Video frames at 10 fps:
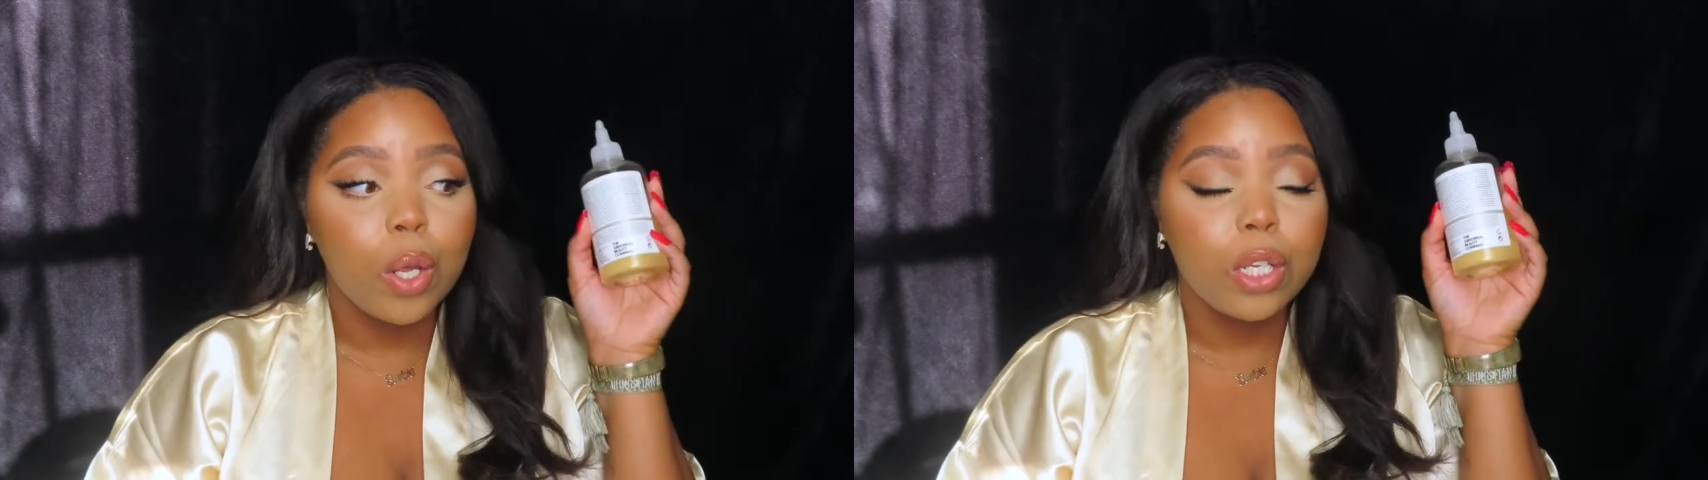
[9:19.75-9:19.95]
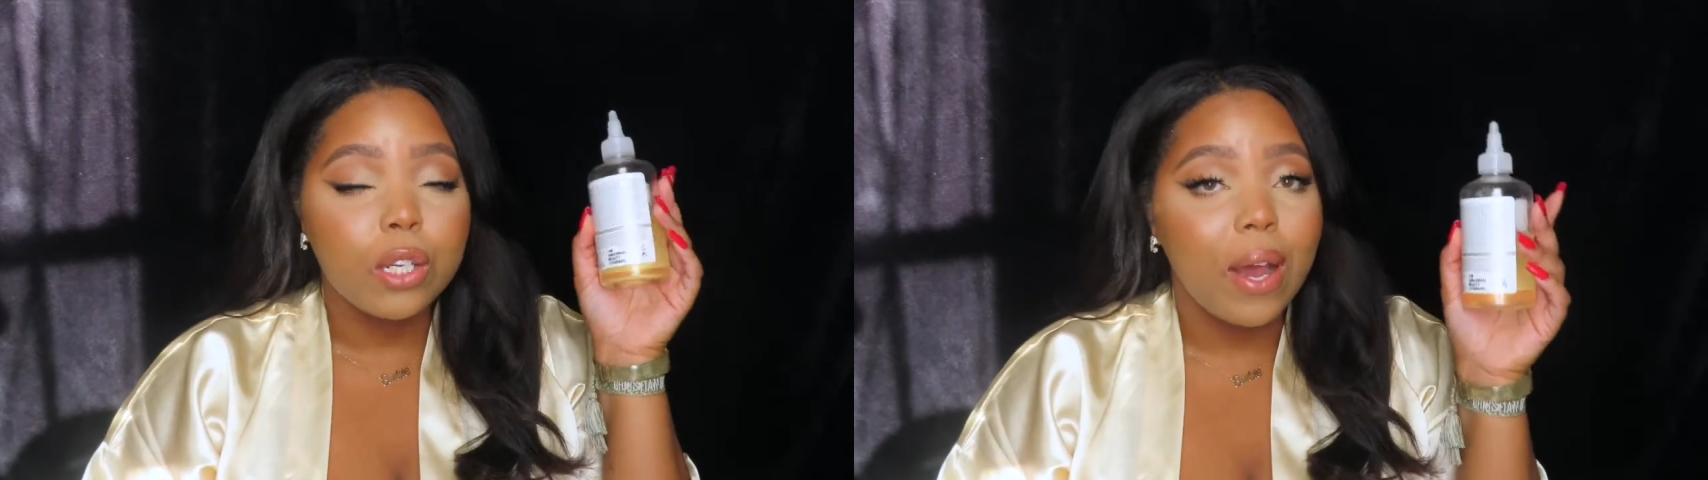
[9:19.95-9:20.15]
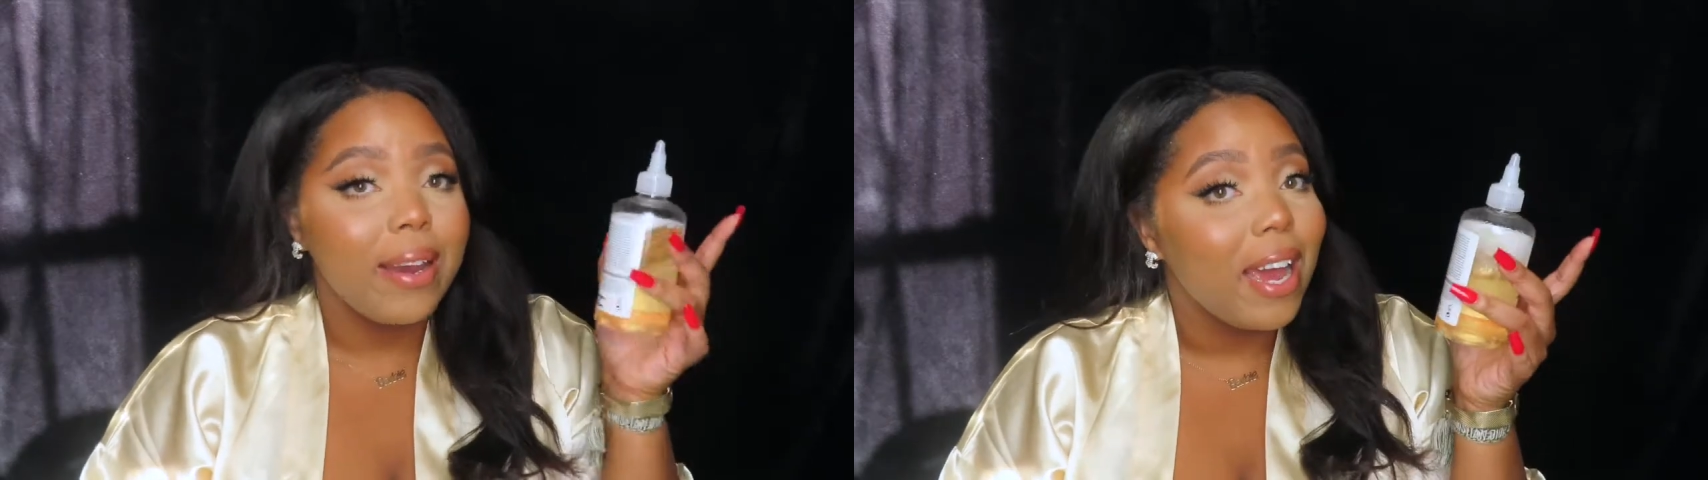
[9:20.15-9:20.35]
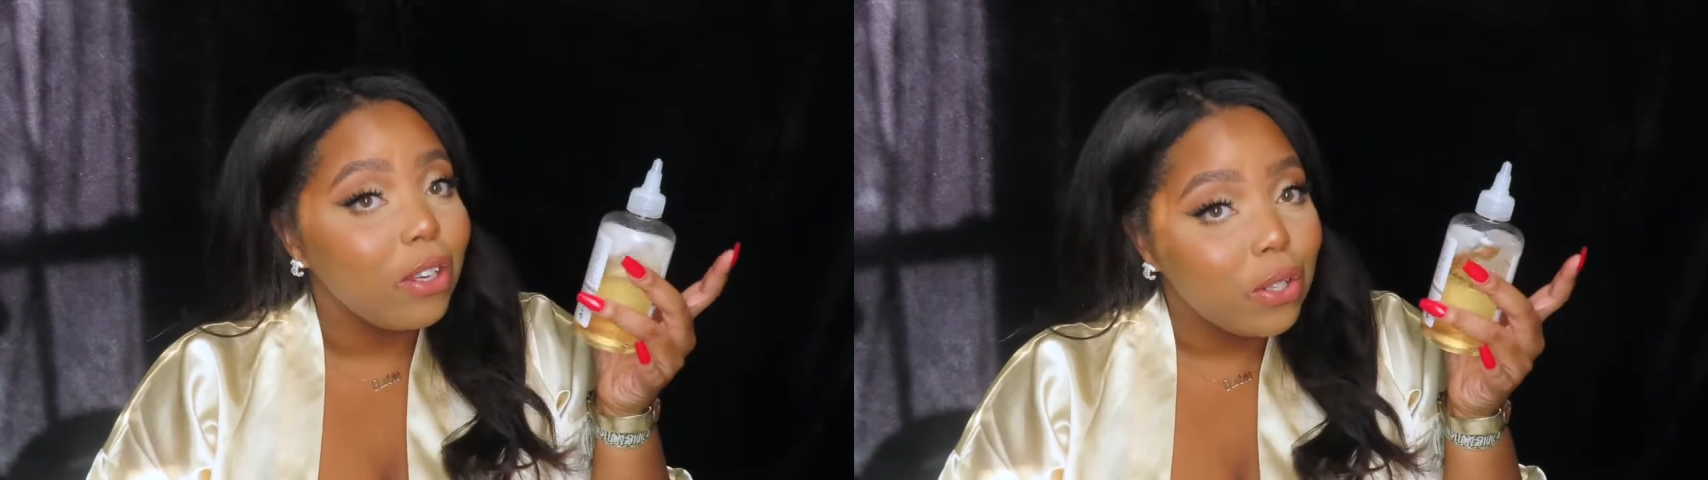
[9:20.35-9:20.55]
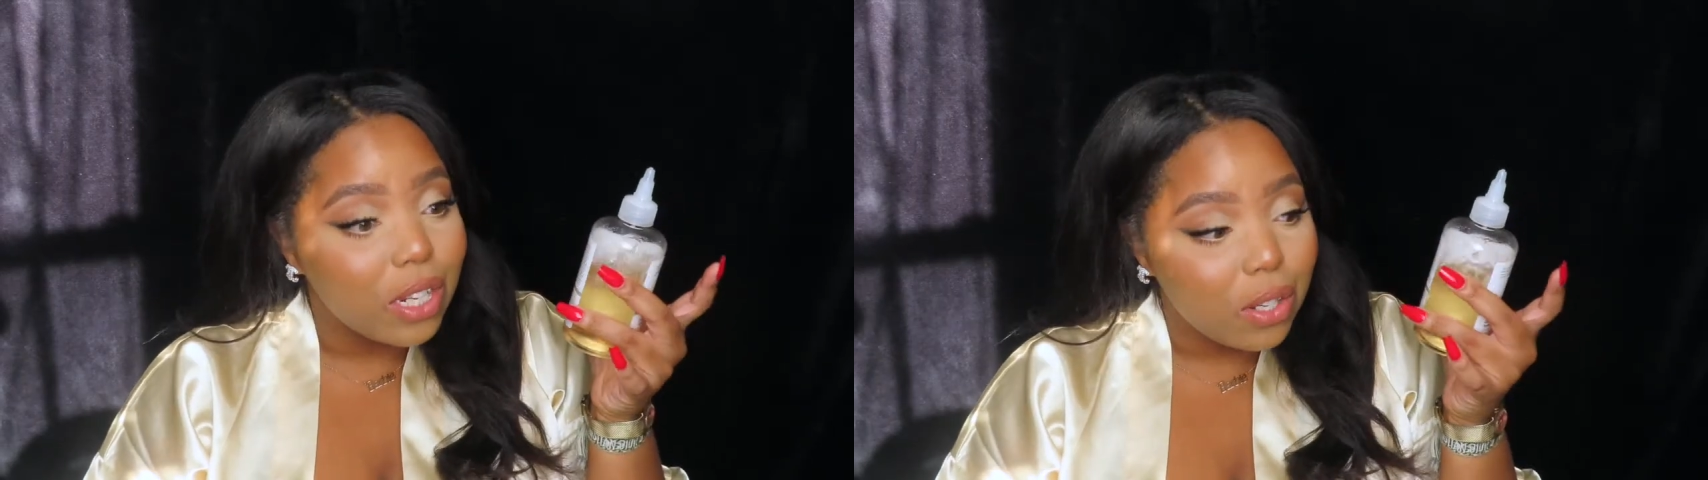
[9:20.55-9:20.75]
So I now
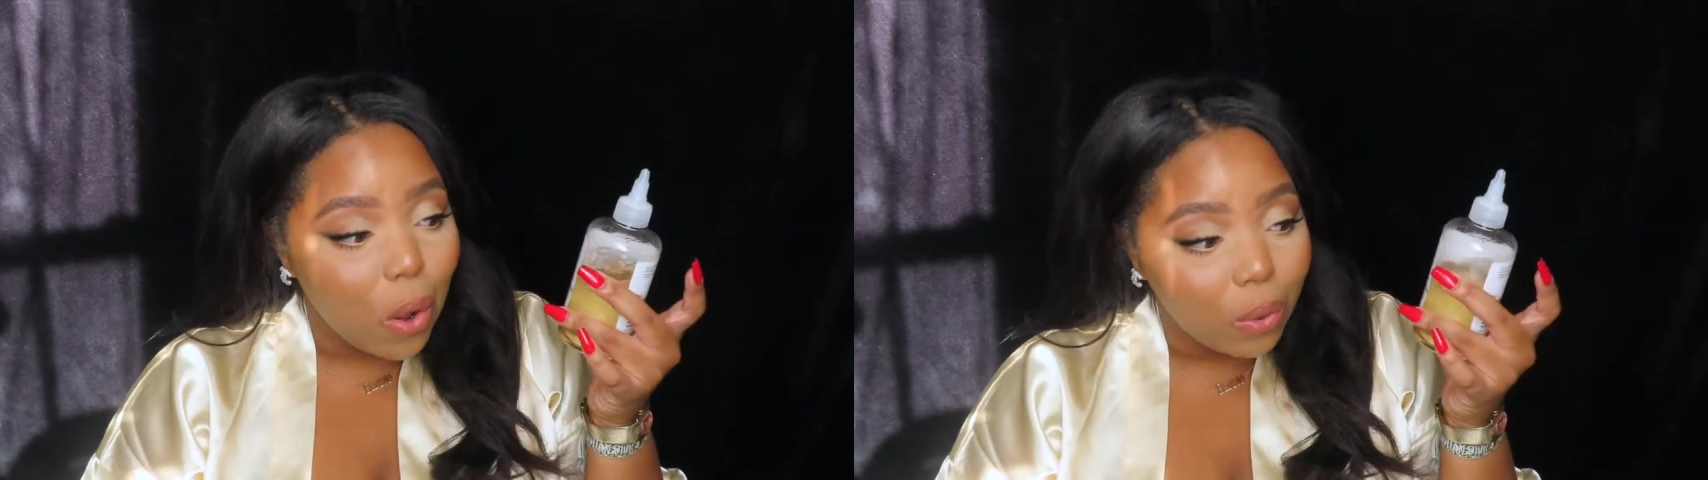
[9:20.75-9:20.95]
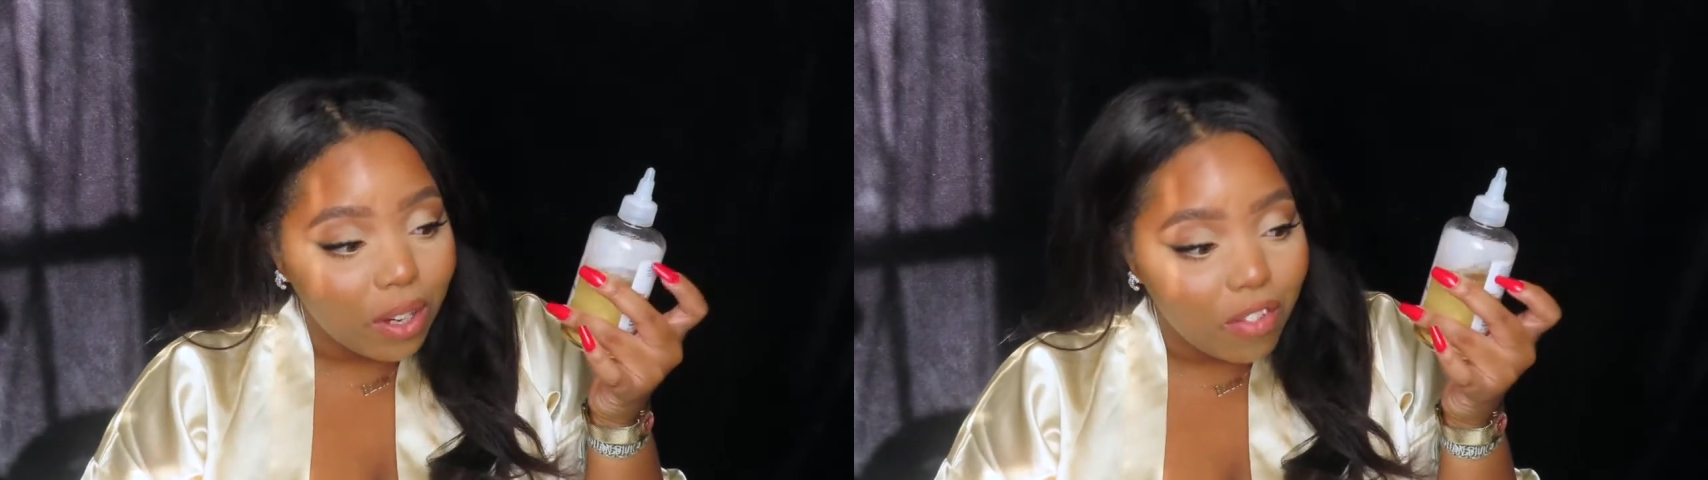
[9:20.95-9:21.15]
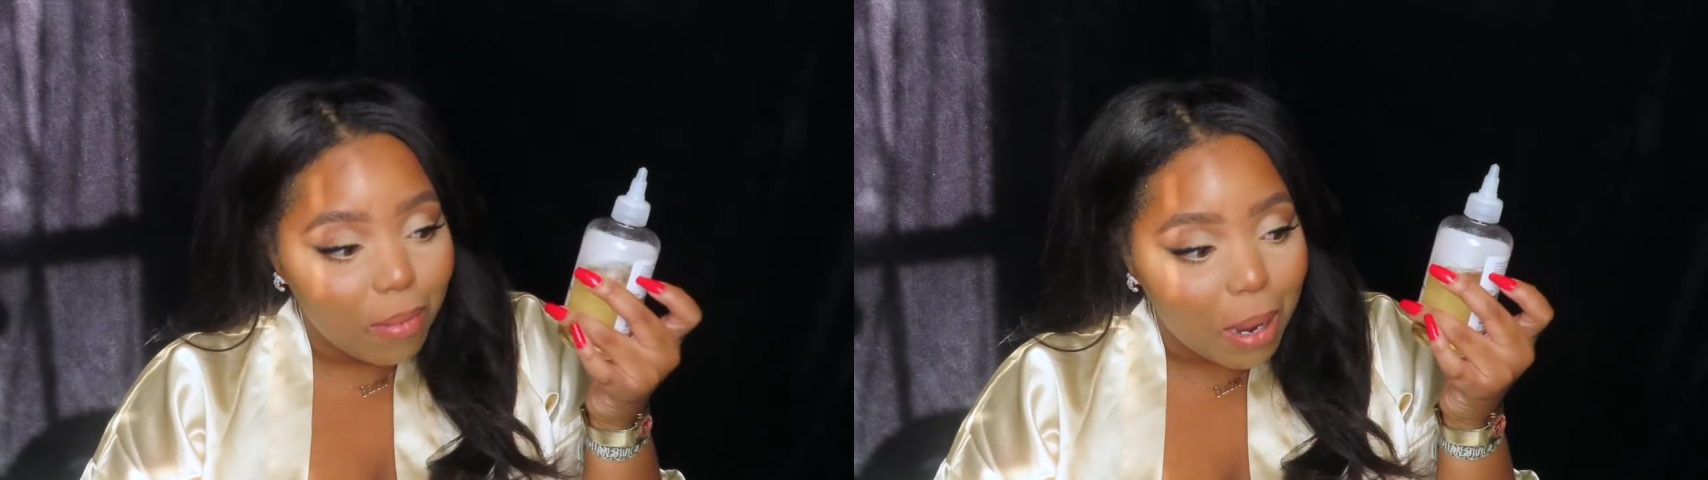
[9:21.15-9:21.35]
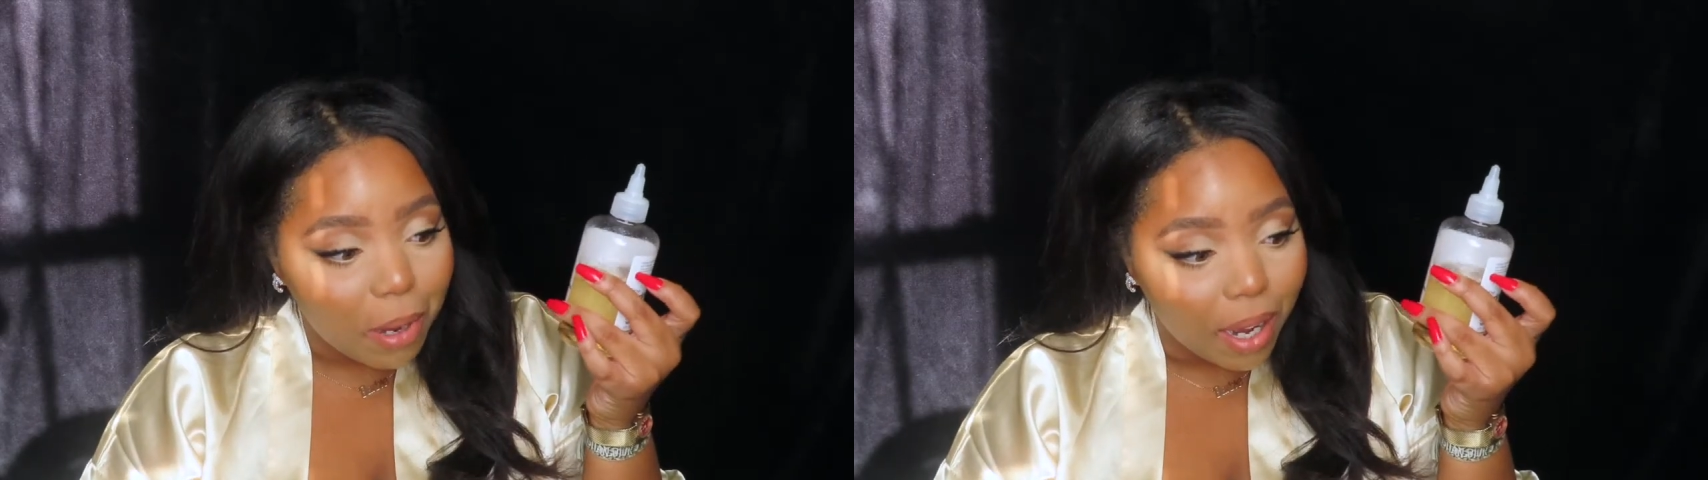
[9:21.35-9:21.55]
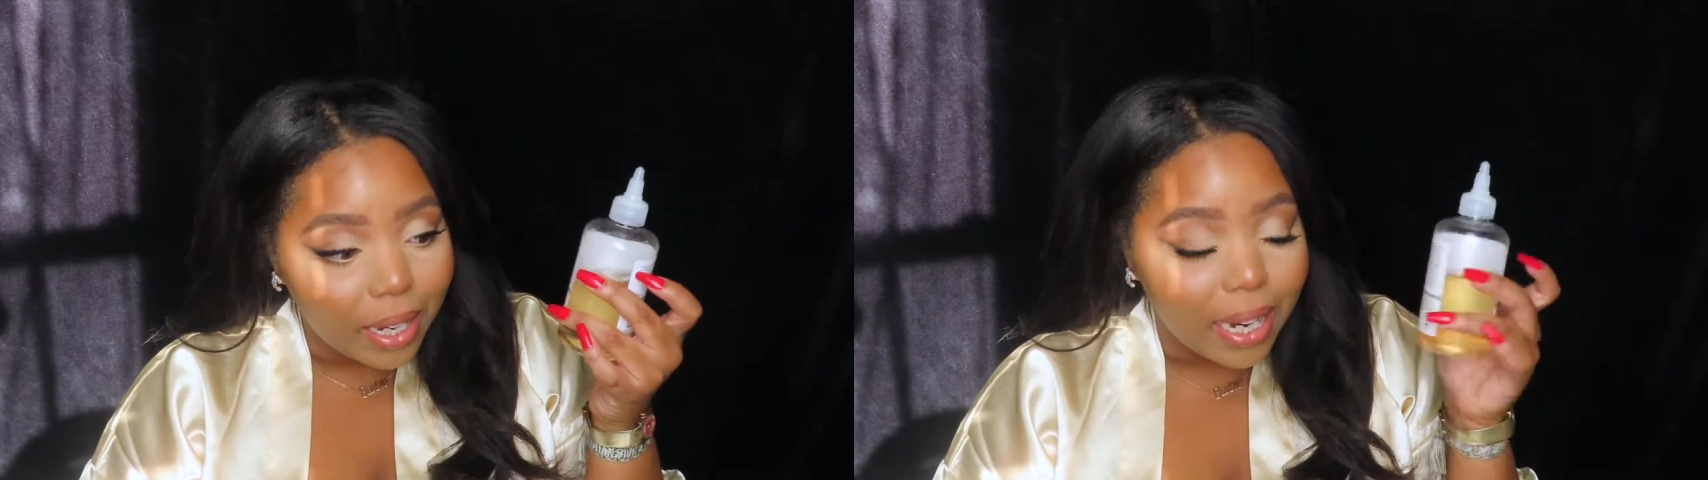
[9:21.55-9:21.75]
use this only for my
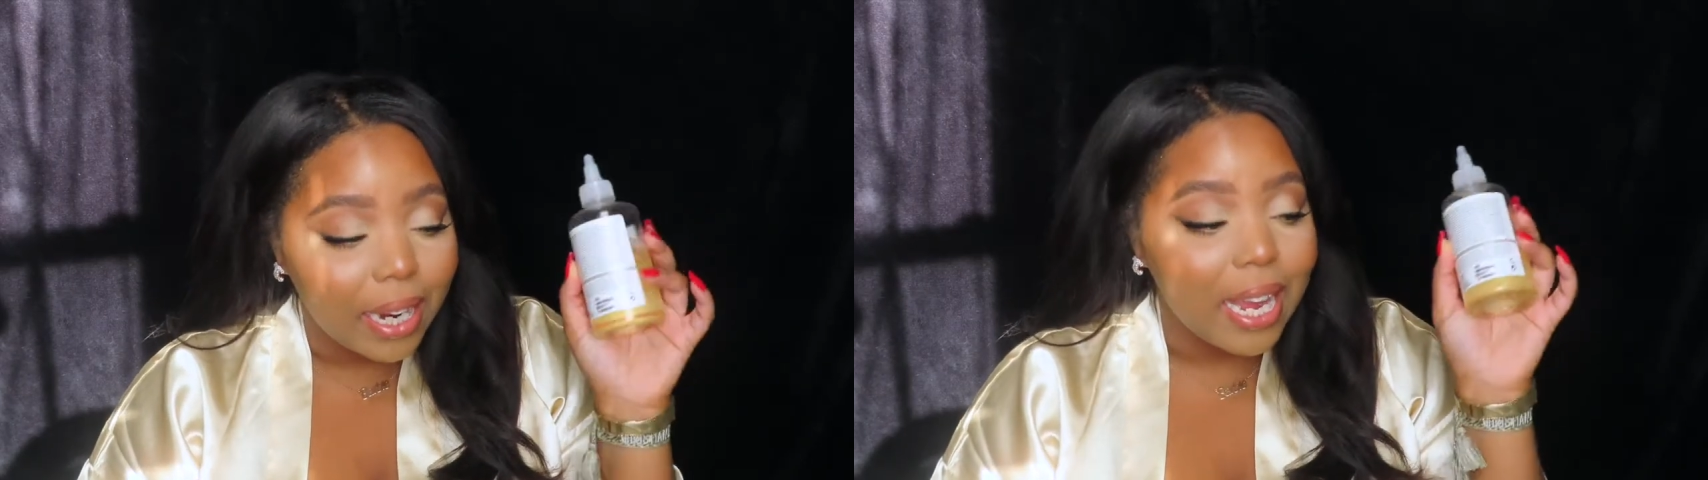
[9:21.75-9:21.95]
body,